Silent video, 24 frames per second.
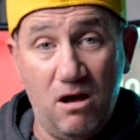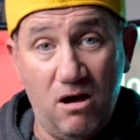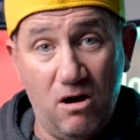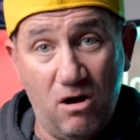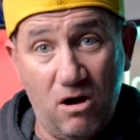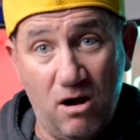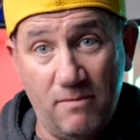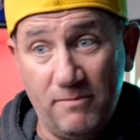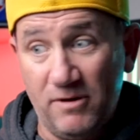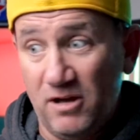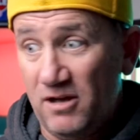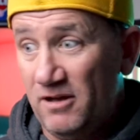
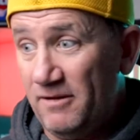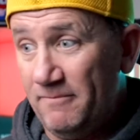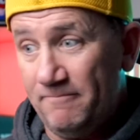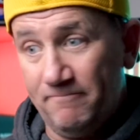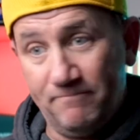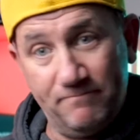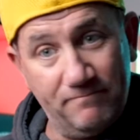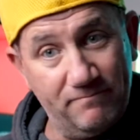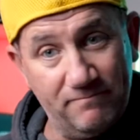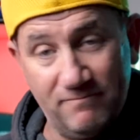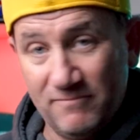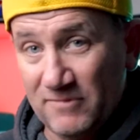I'm a
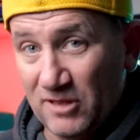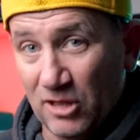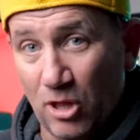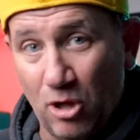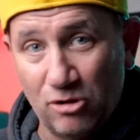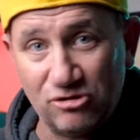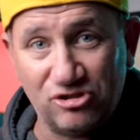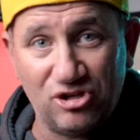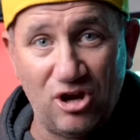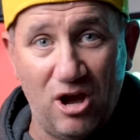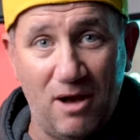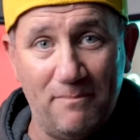
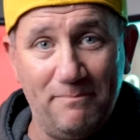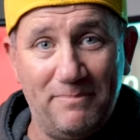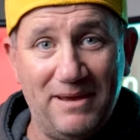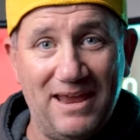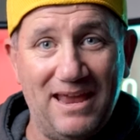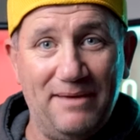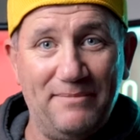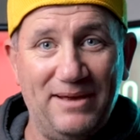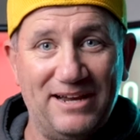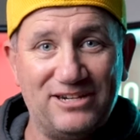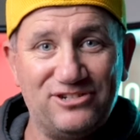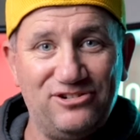longtime
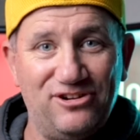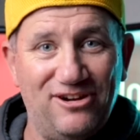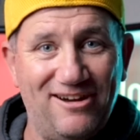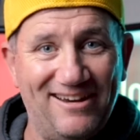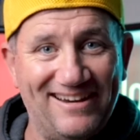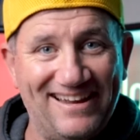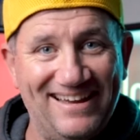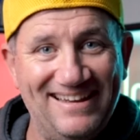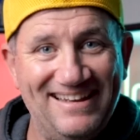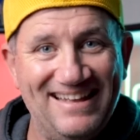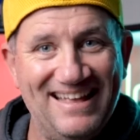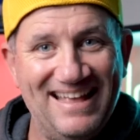BMX
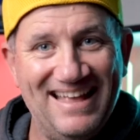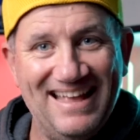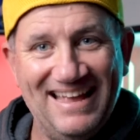rider,